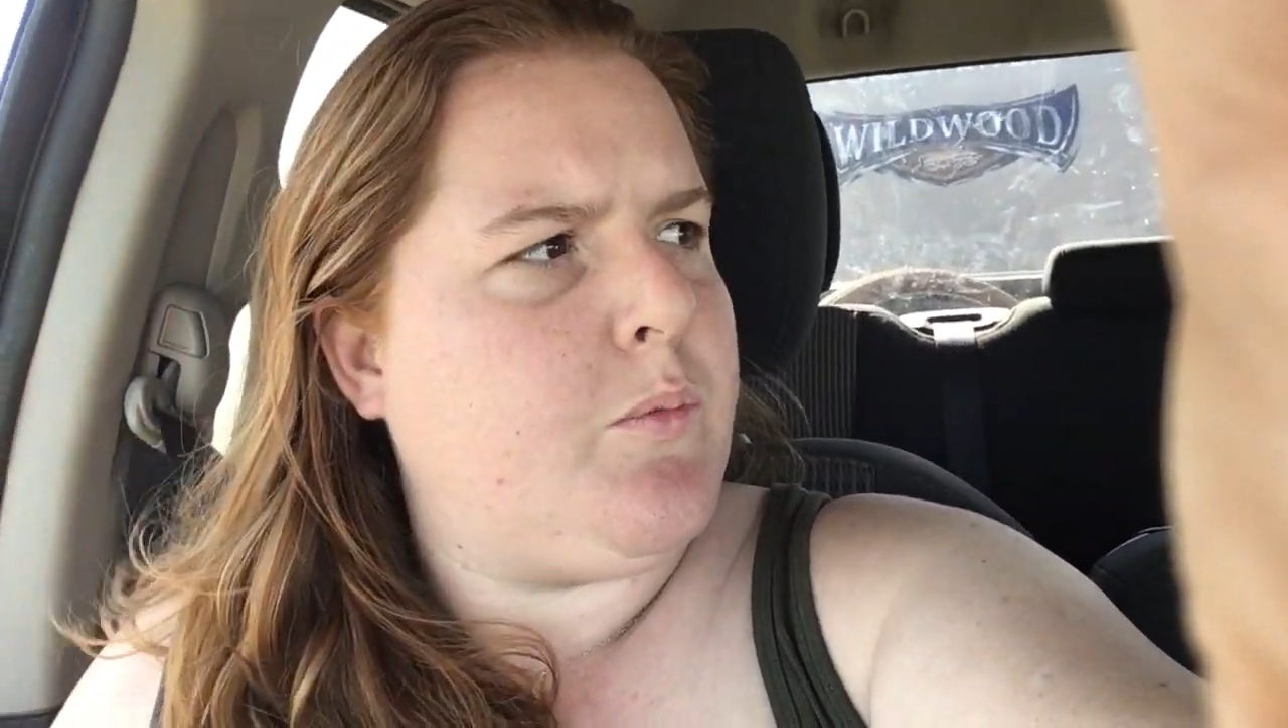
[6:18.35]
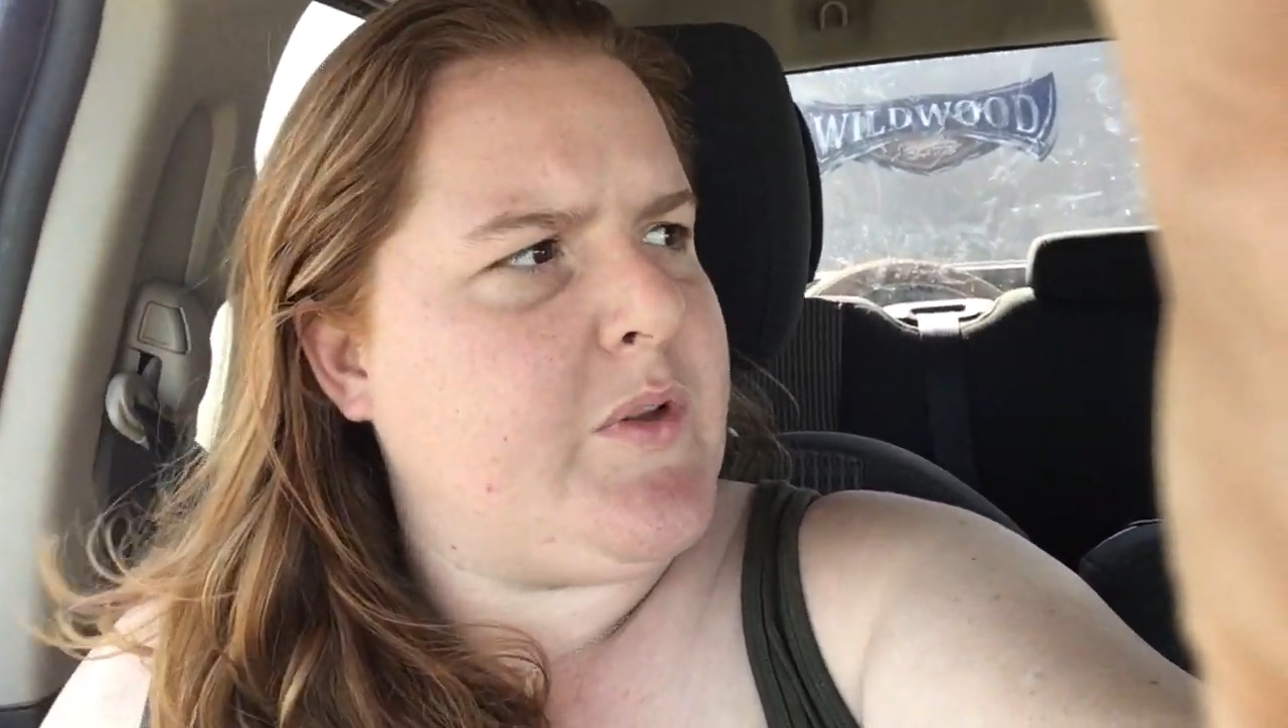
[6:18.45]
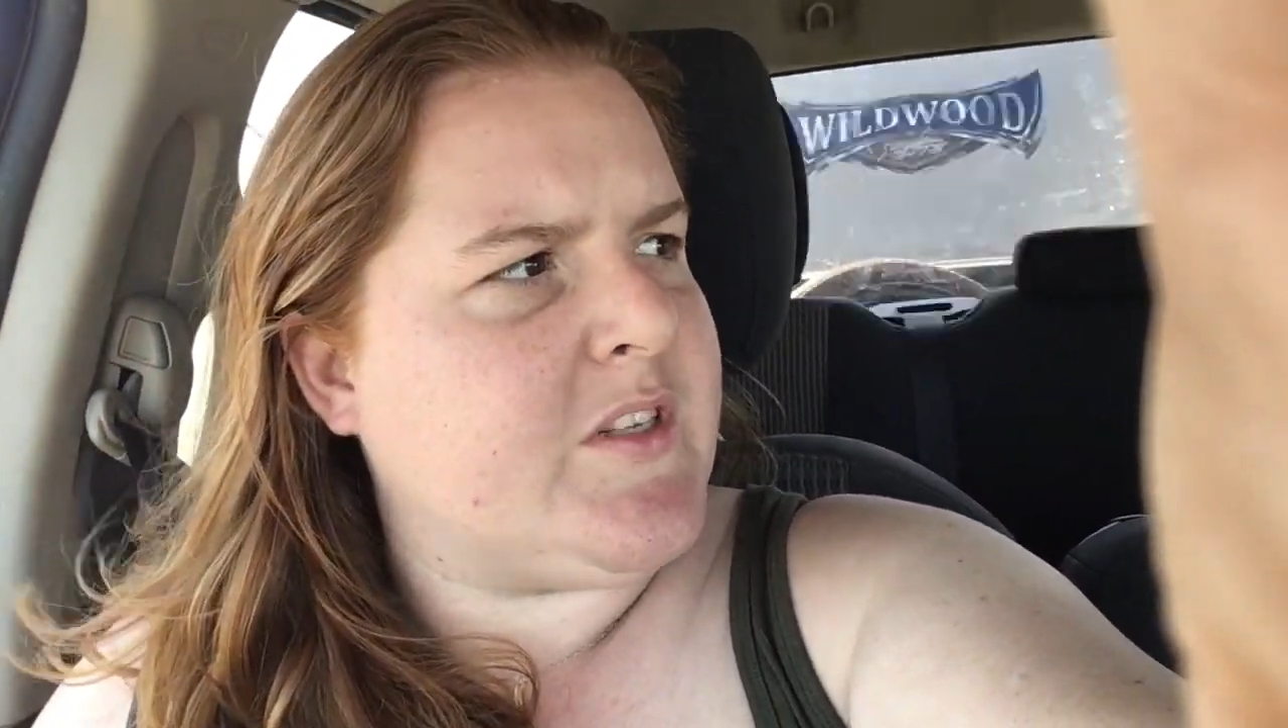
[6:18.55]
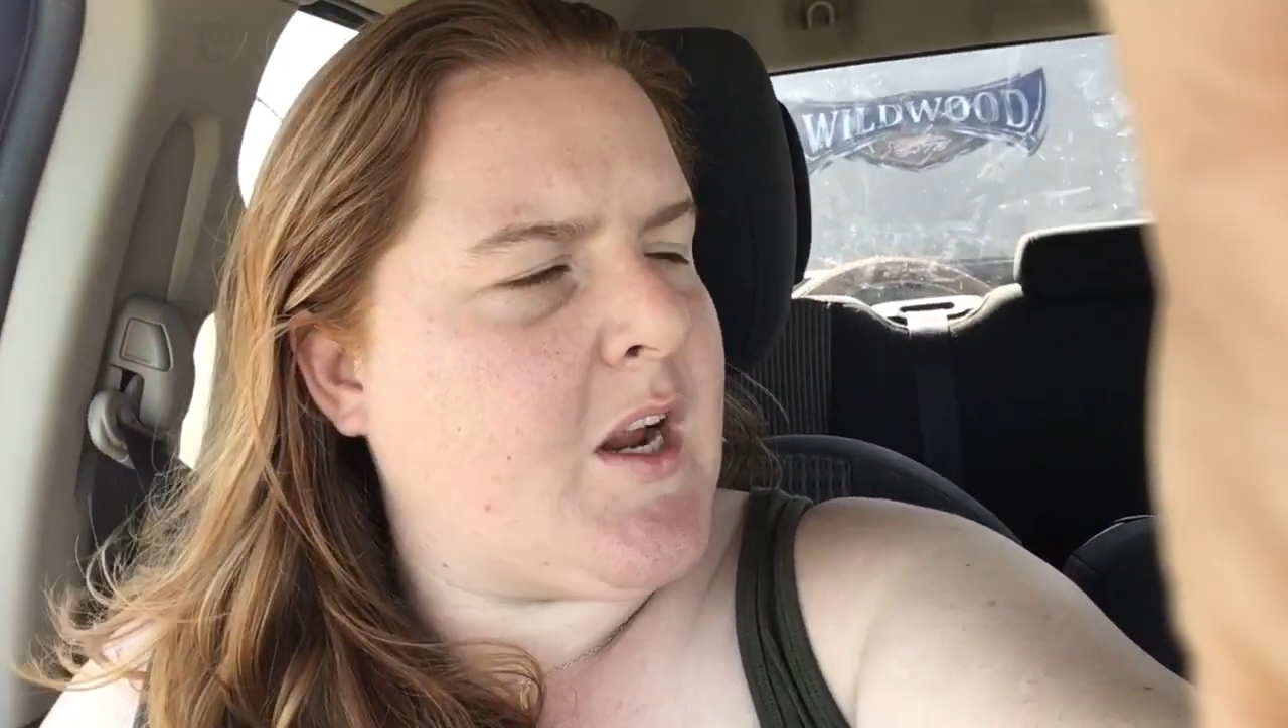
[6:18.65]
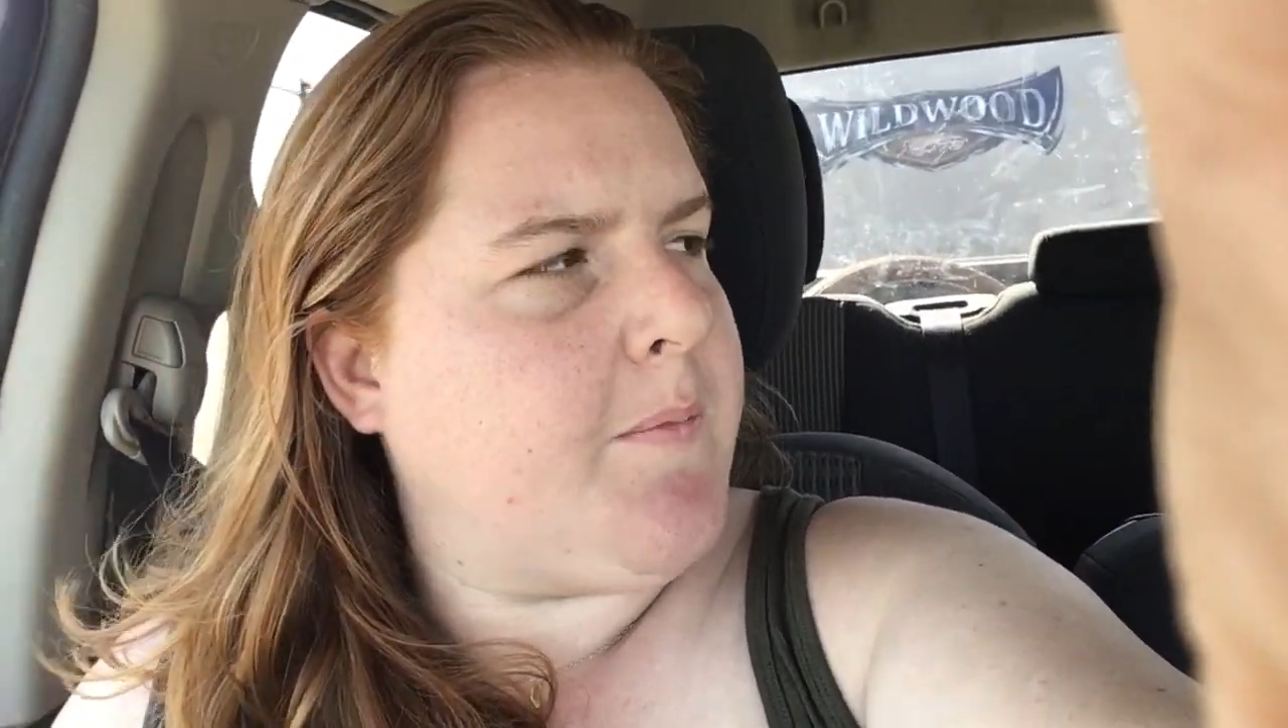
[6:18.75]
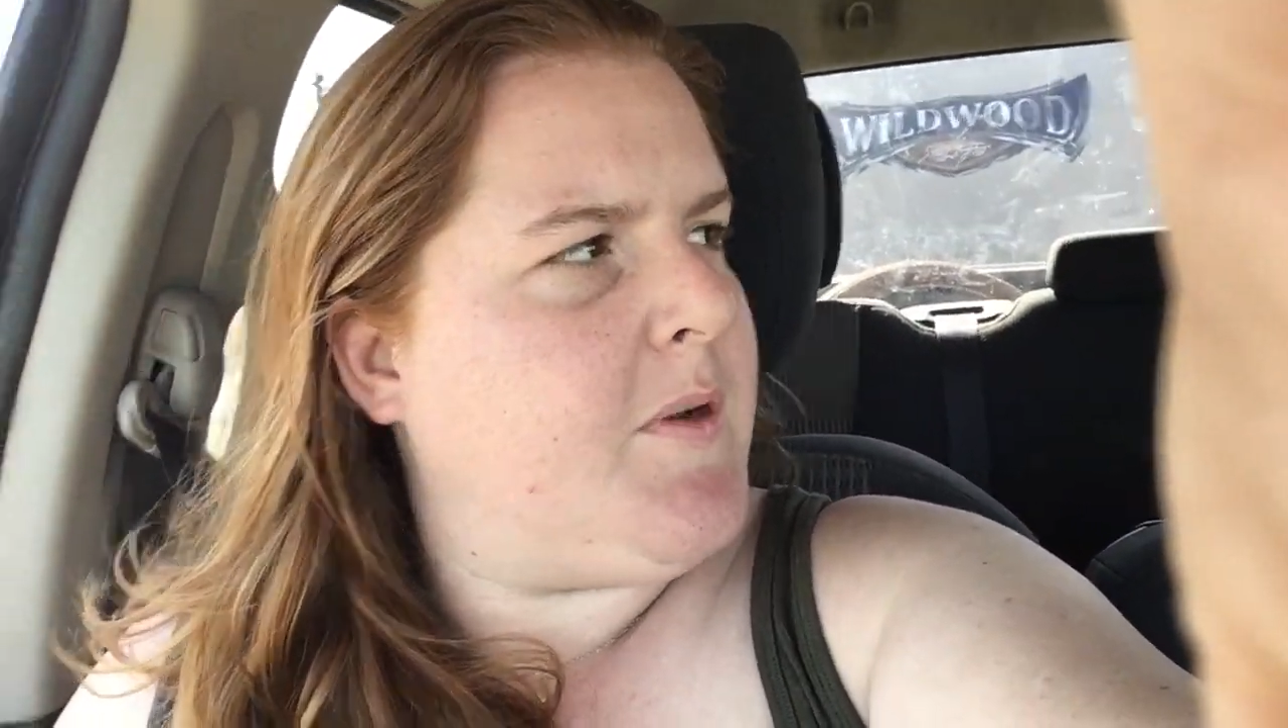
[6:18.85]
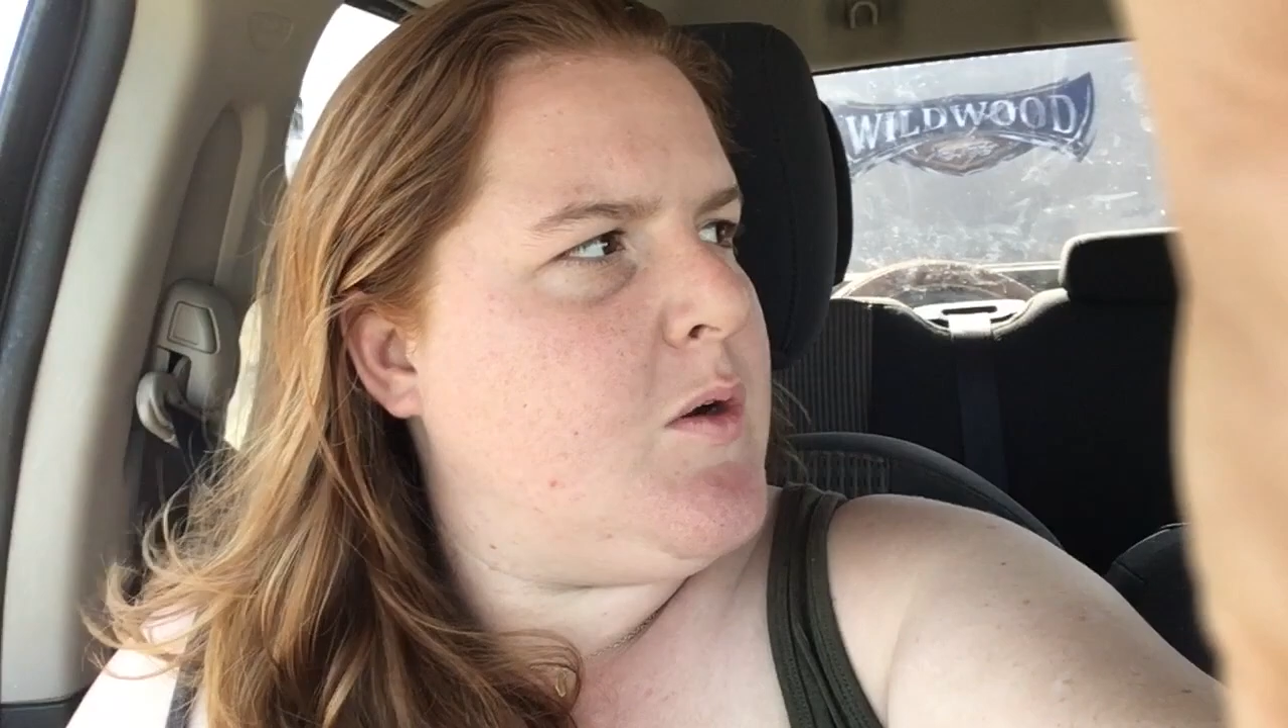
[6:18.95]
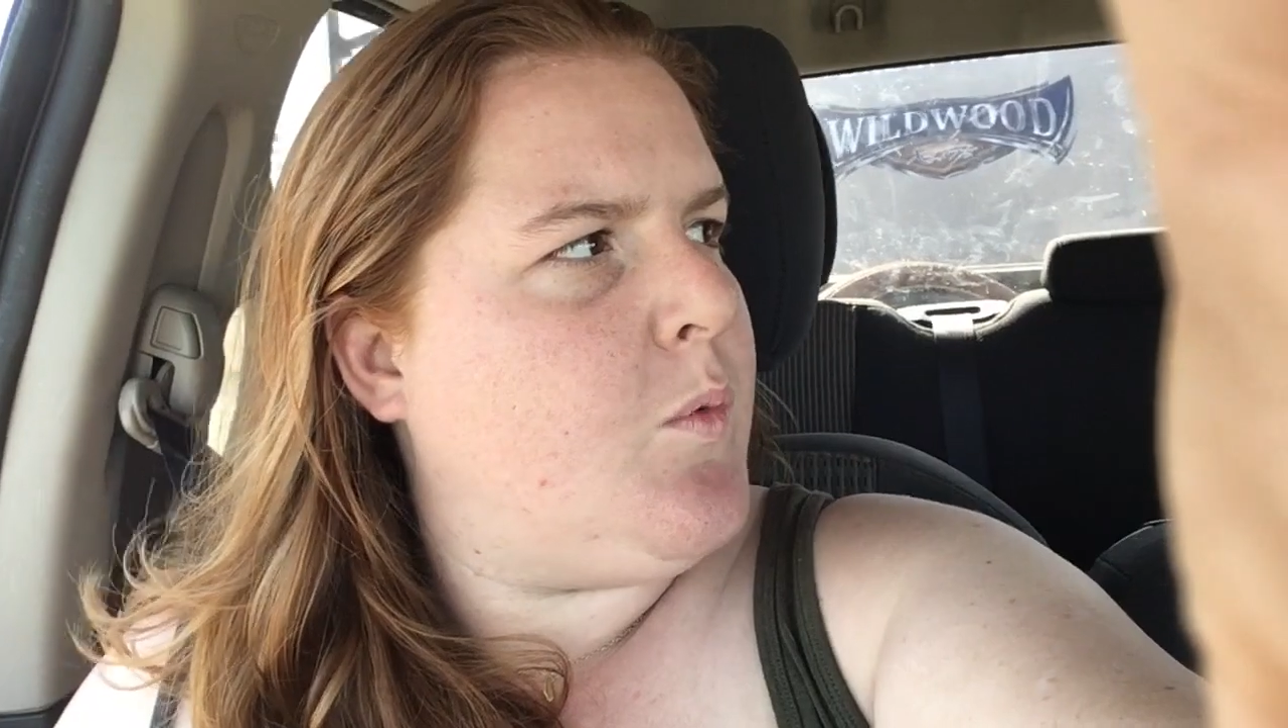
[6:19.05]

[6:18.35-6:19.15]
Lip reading: We stopped in